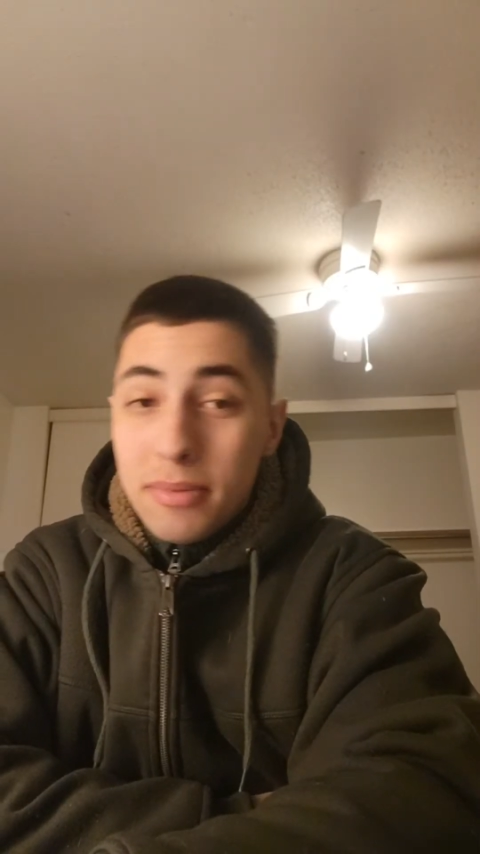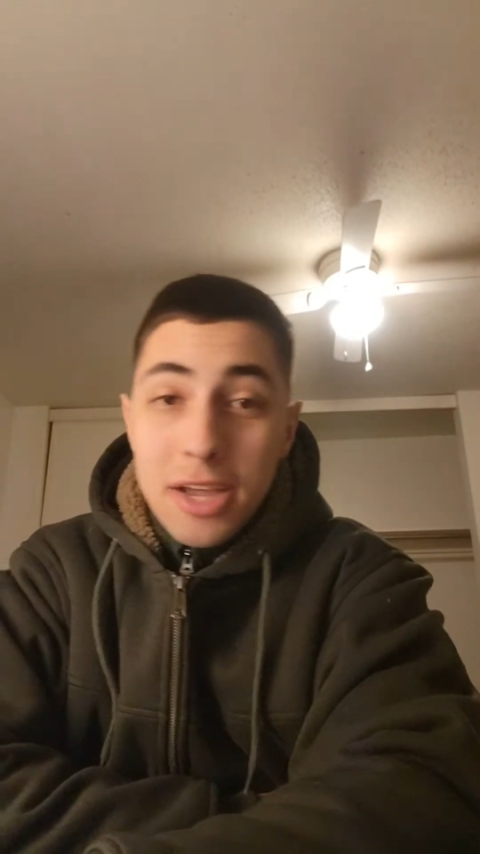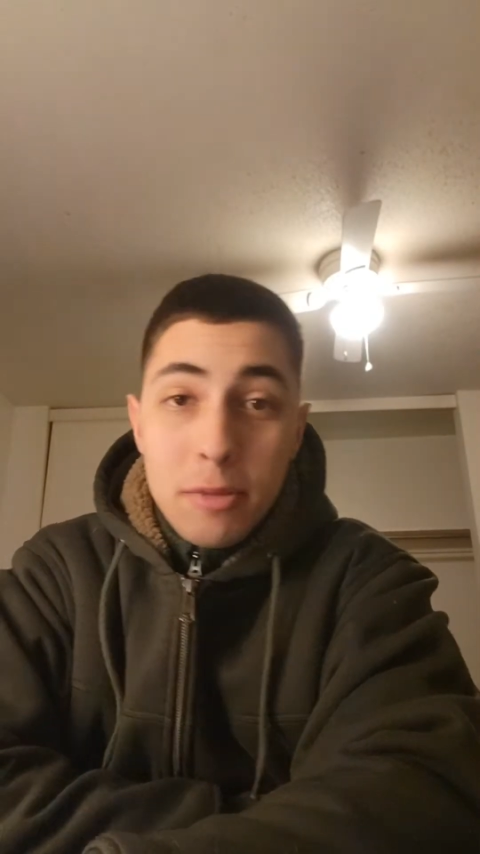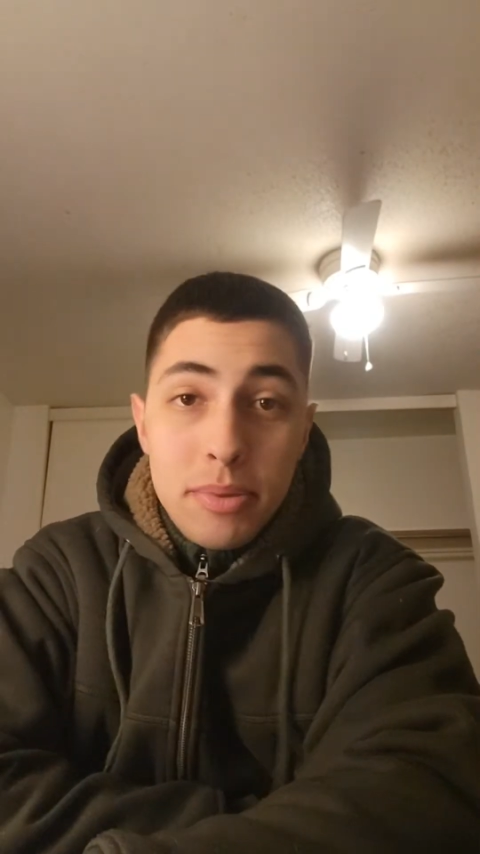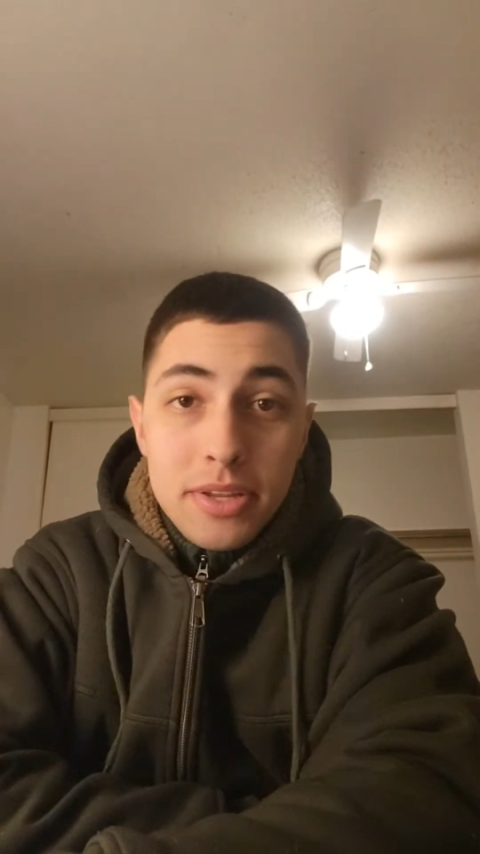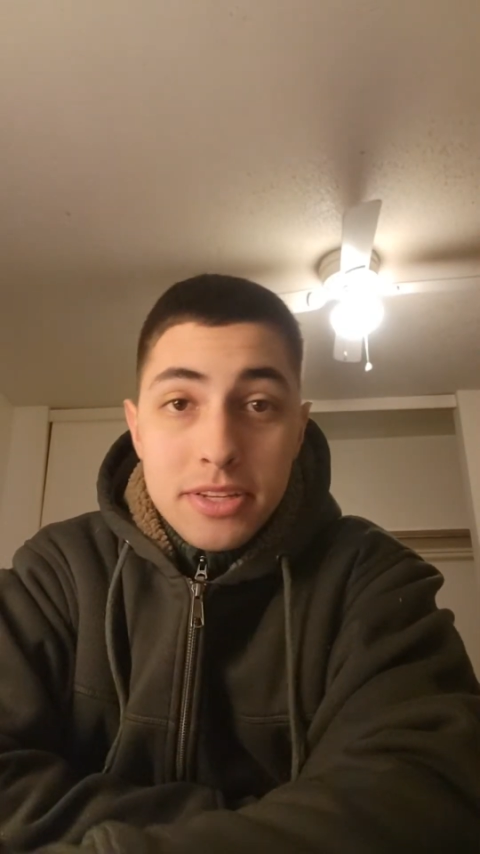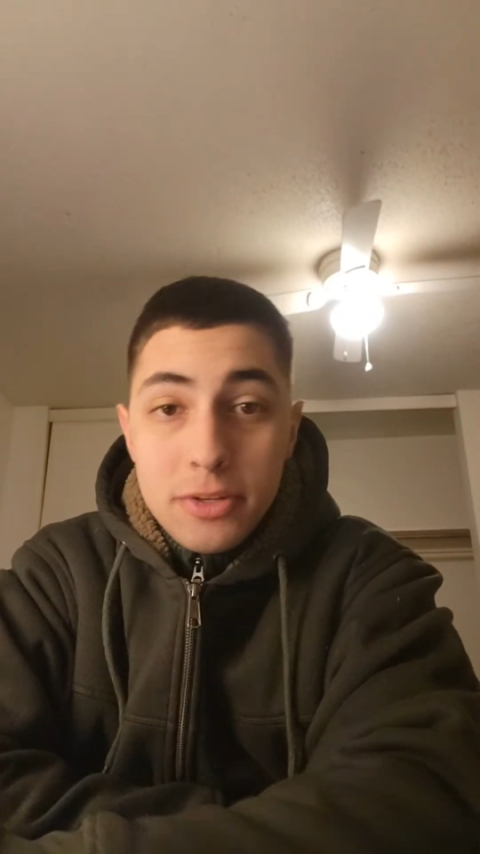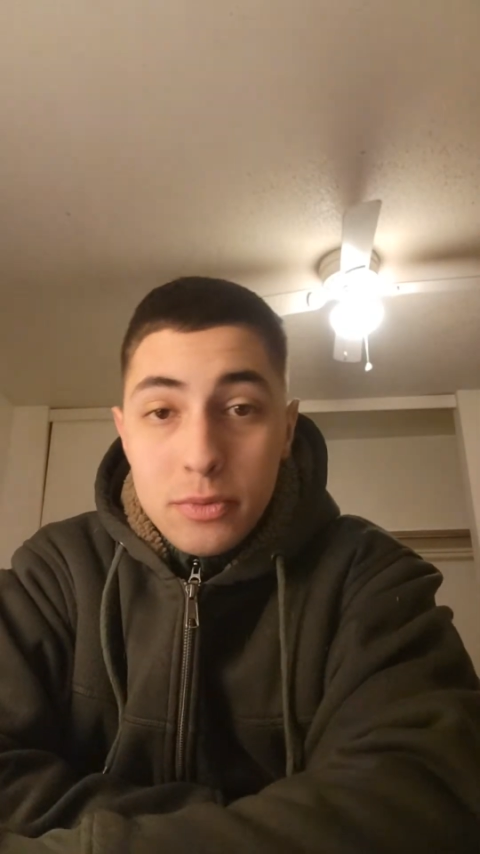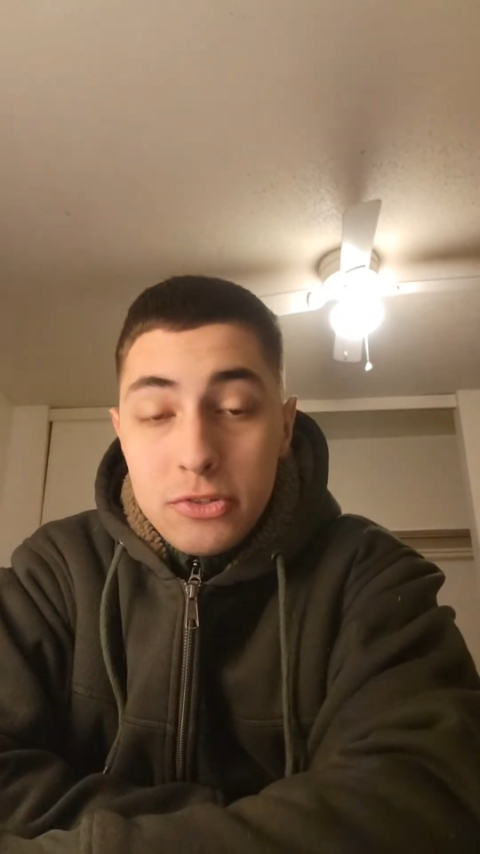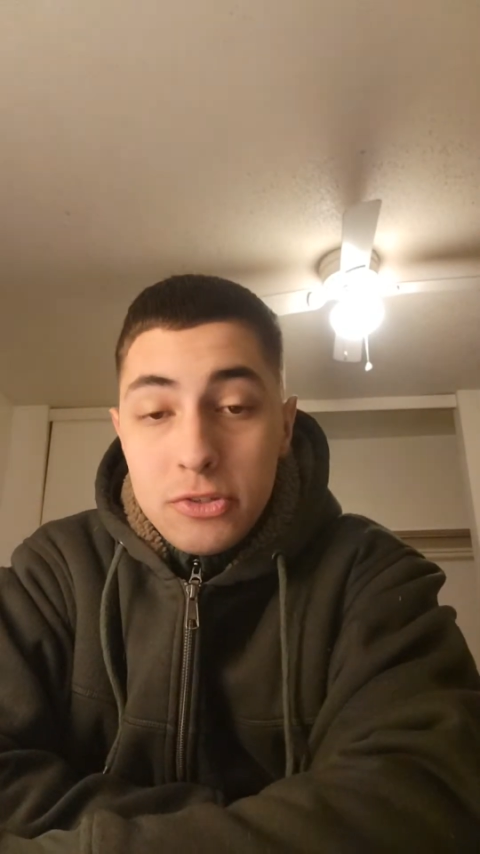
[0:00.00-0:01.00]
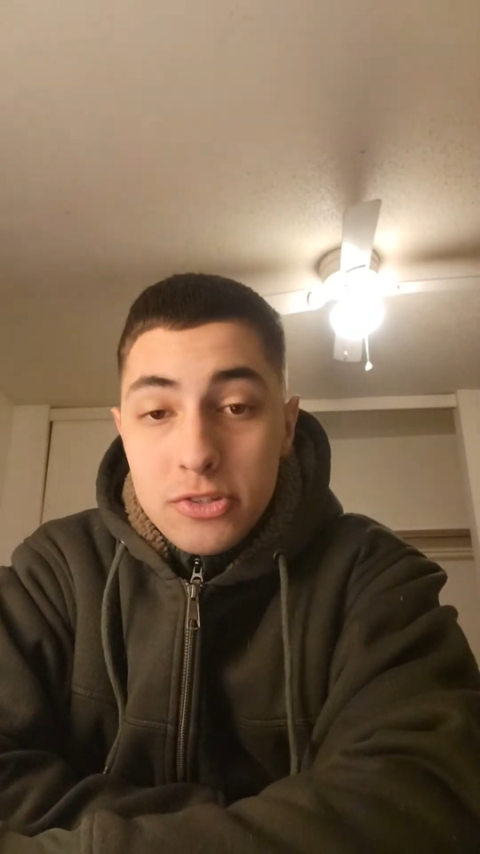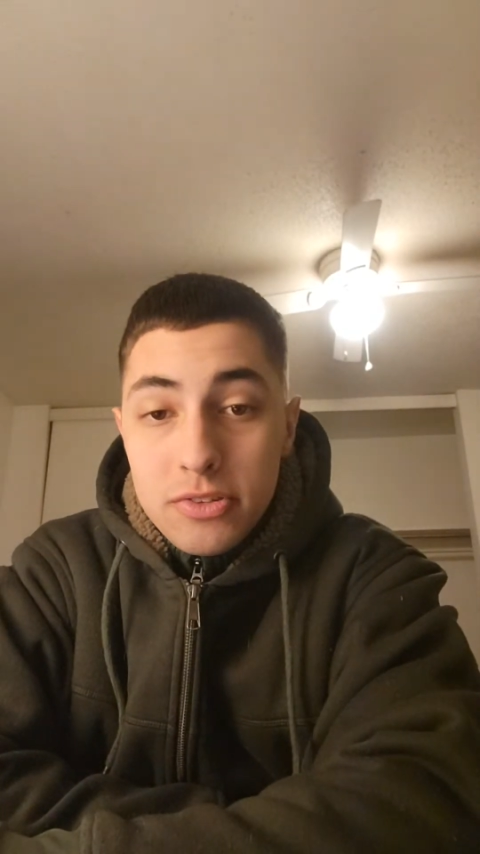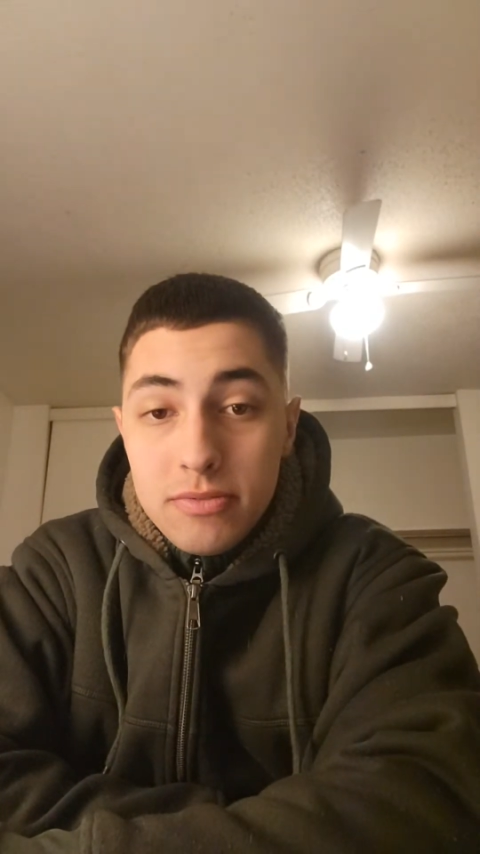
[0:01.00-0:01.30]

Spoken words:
my opinion, it was just